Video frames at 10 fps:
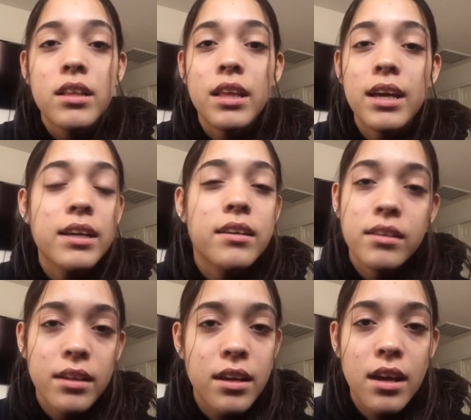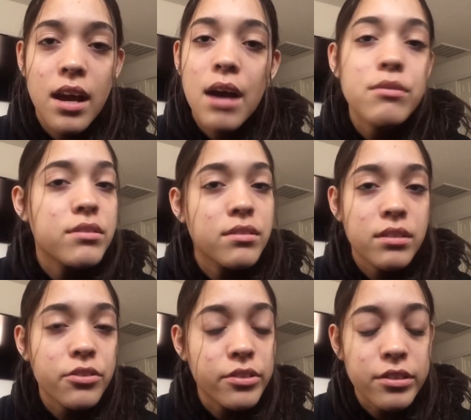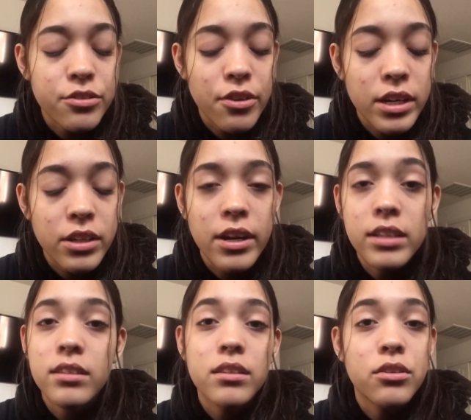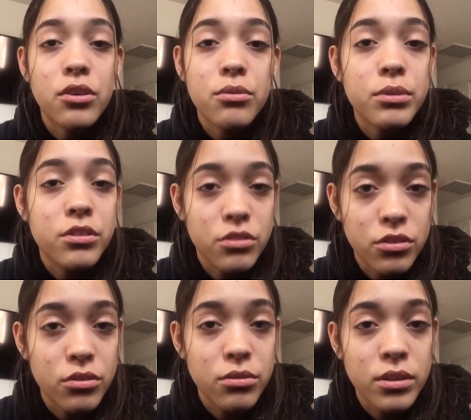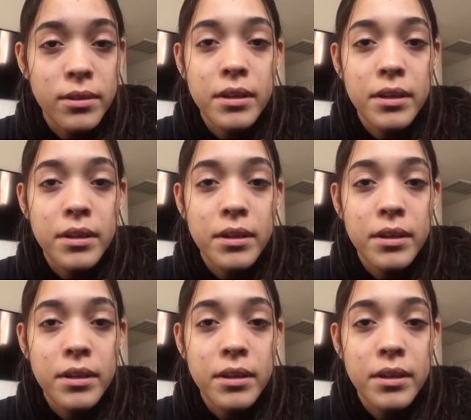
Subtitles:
Like, I was a little 6th grader. I didn't know what to do.